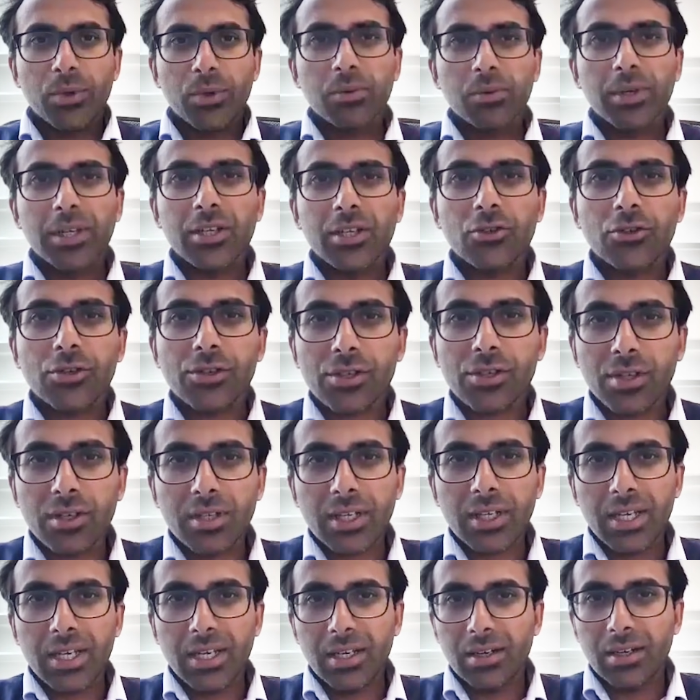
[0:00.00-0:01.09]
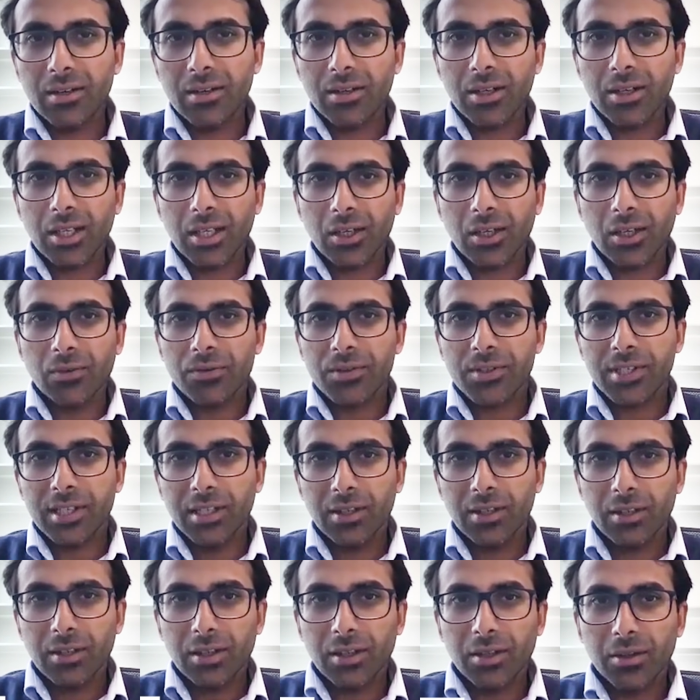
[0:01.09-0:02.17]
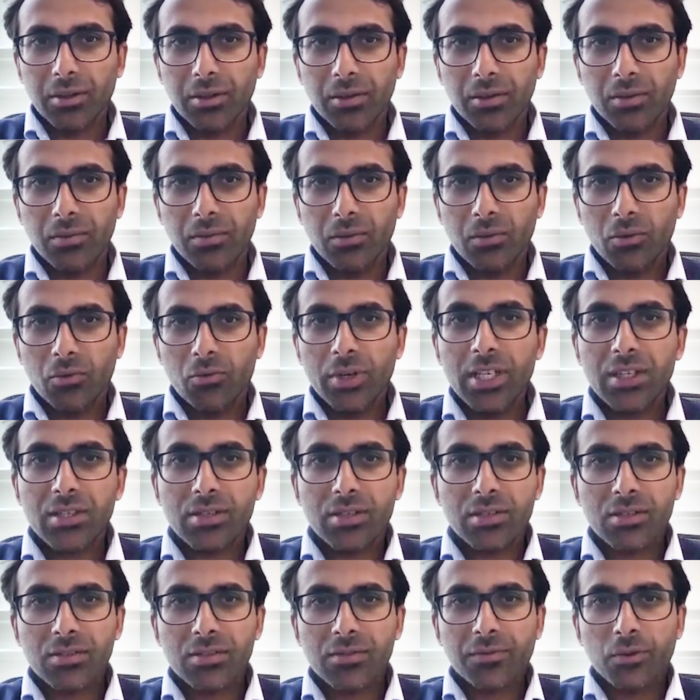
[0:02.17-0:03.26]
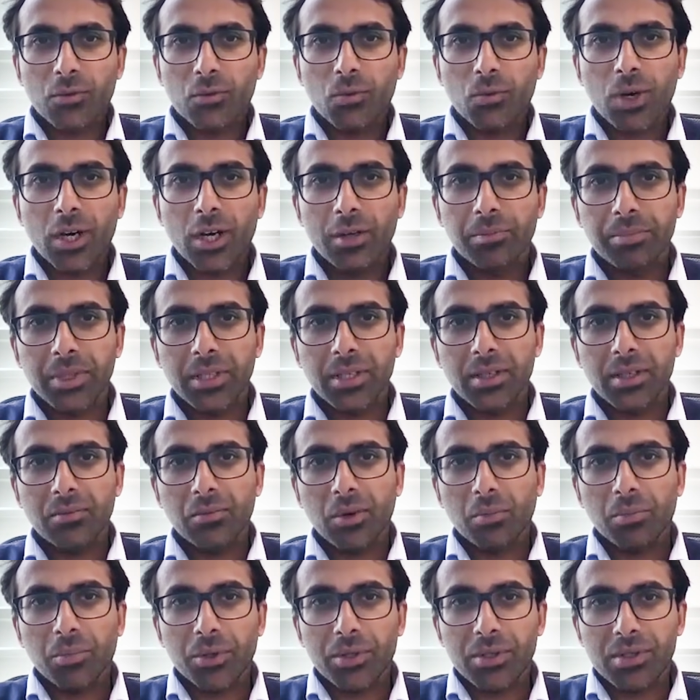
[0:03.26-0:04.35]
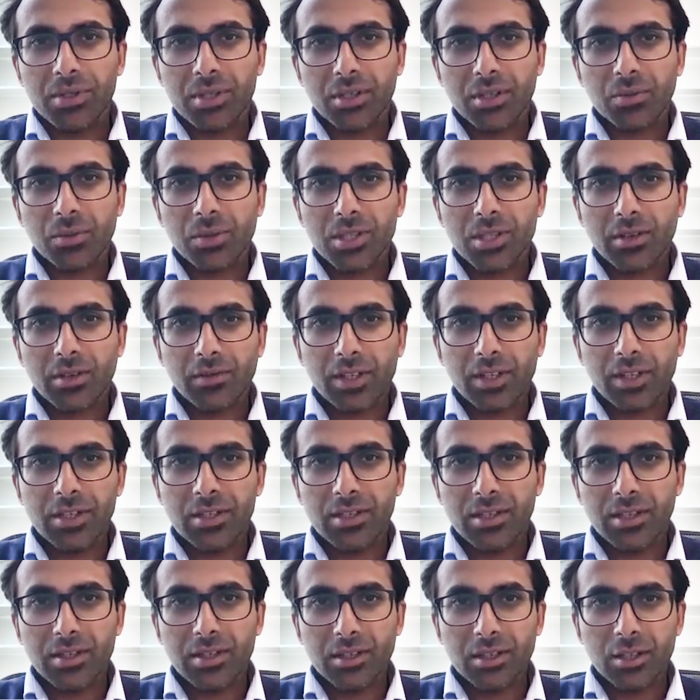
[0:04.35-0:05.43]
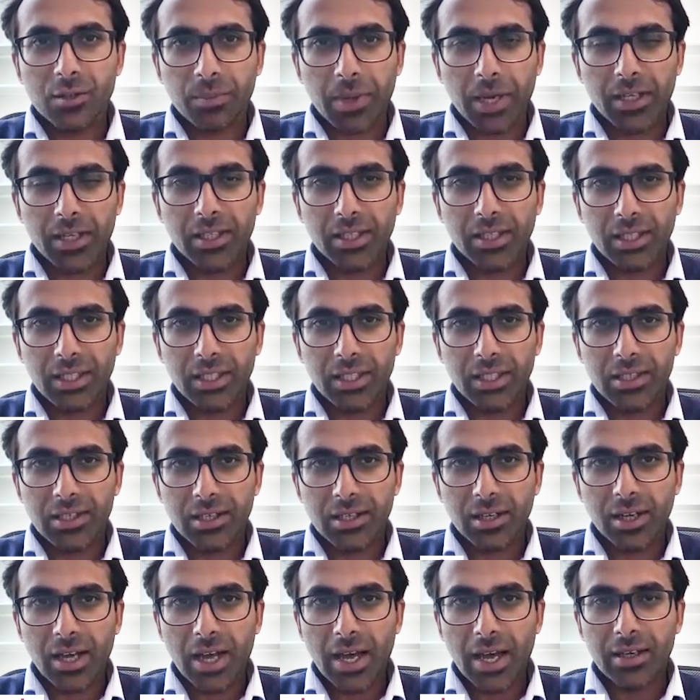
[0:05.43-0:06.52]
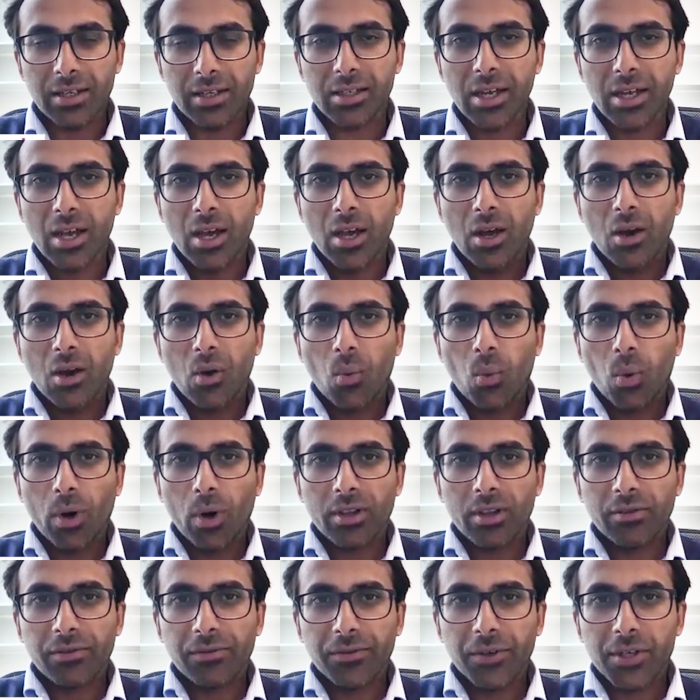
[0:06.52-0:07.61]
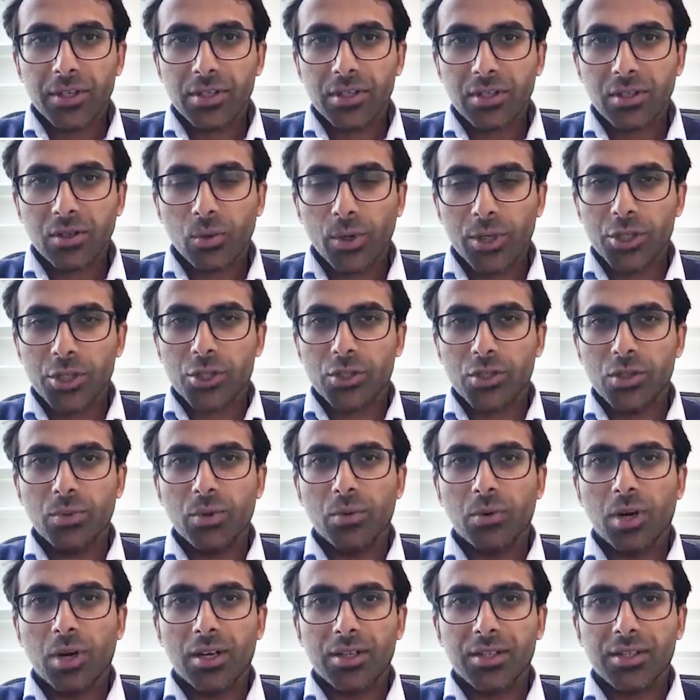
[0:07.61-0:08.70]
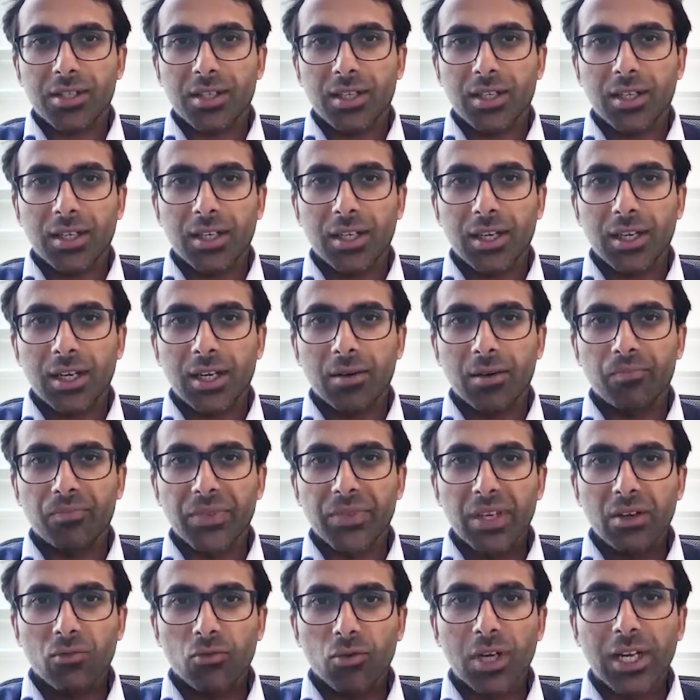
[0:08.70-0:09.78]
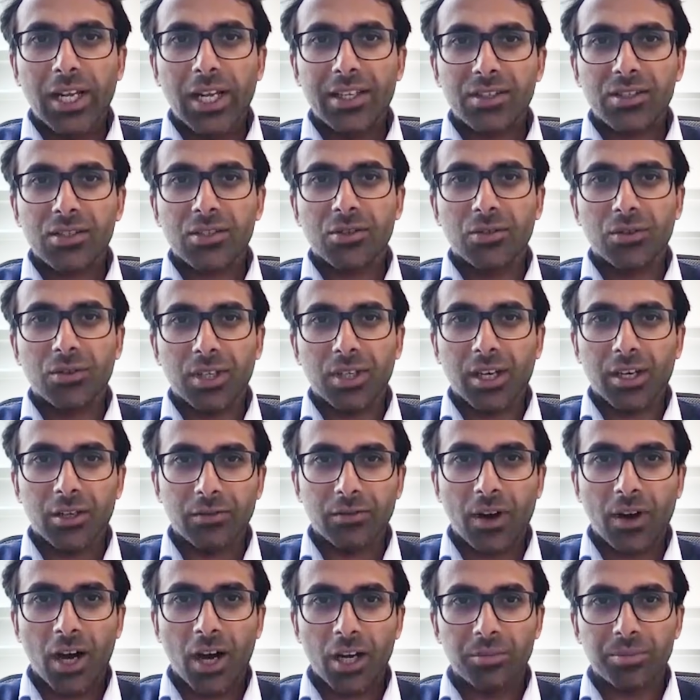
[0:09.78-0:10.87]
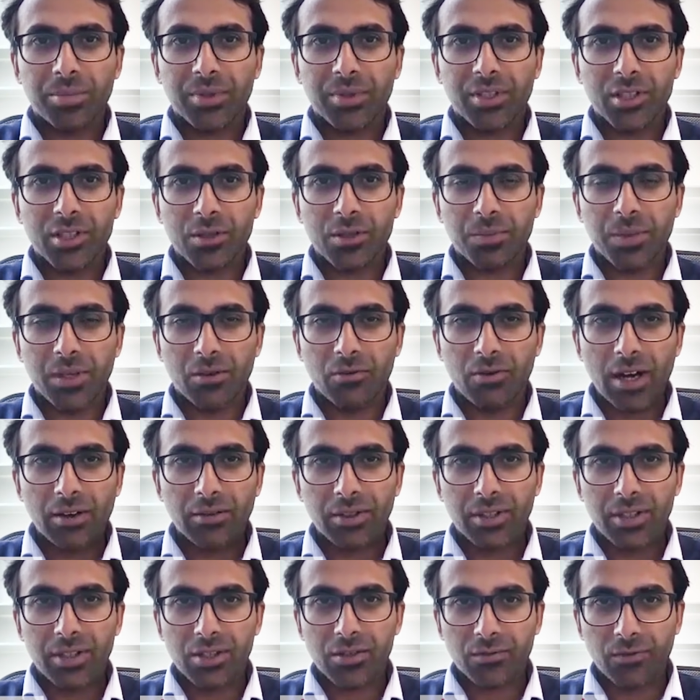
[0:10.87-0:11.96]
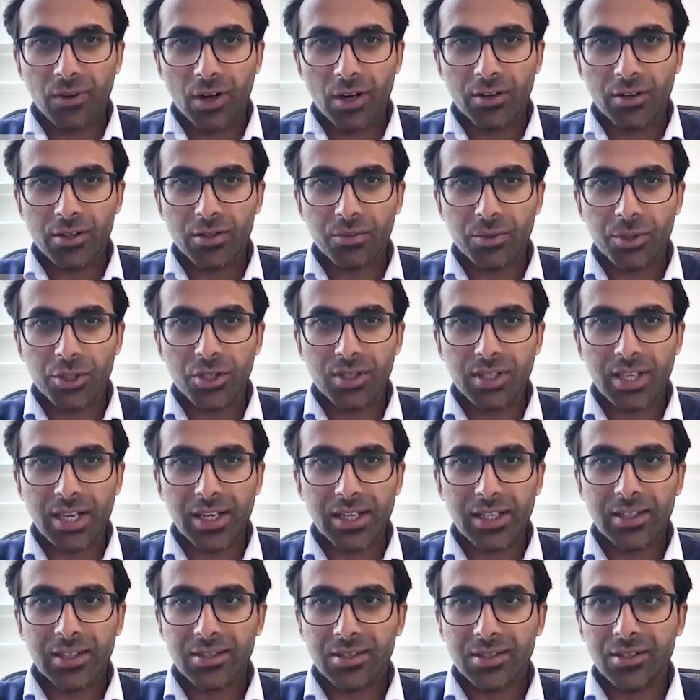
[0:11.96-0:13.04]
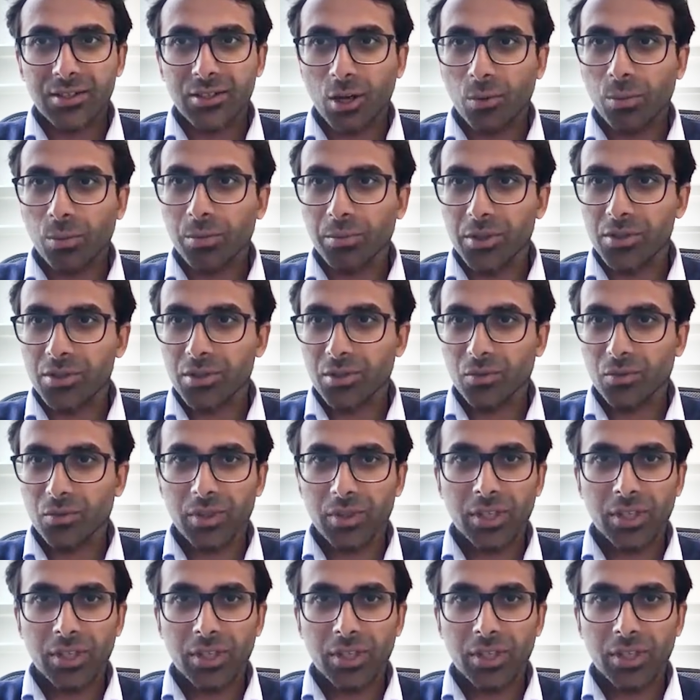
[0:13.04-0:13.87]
We were interested in obviously the reasons for why B1.617 is, is expanding in India. And one of the first questions we were asking um, relates to the kind of hype that's been around this virus, which is that it's a double mutant.